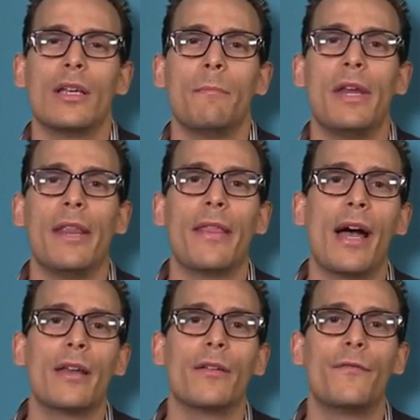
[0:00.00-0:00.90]
meaning
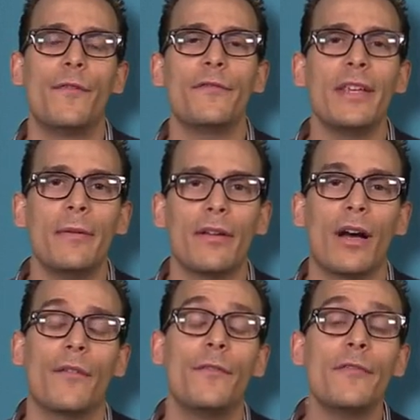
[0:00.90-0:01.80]
that 15
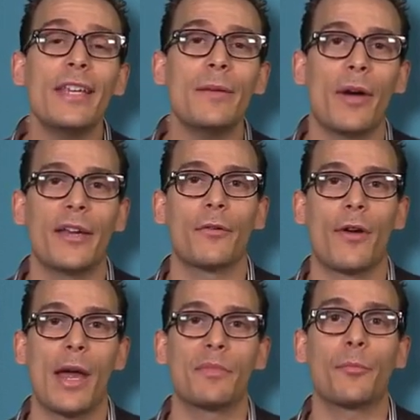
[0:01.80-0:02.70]

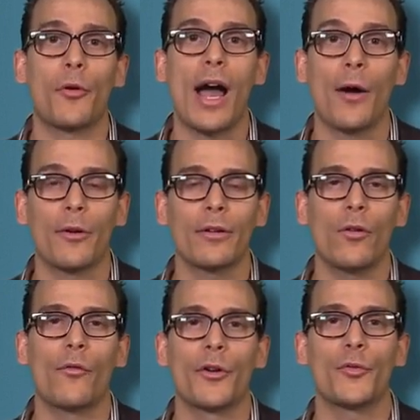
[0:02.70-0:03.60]
micrograms per hour
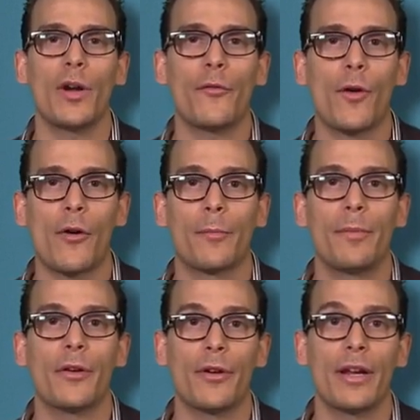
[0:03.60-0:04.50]
over a 24-hour
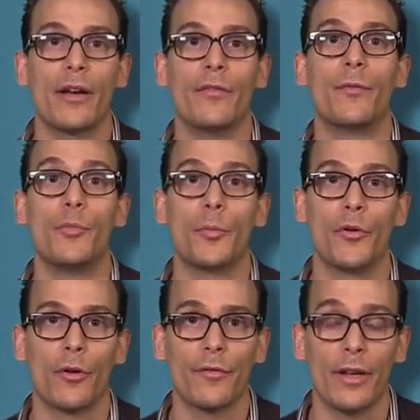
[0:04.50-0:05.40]
period of
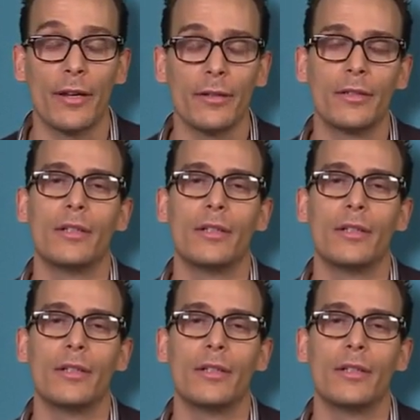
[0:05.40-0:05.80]
buprenorphine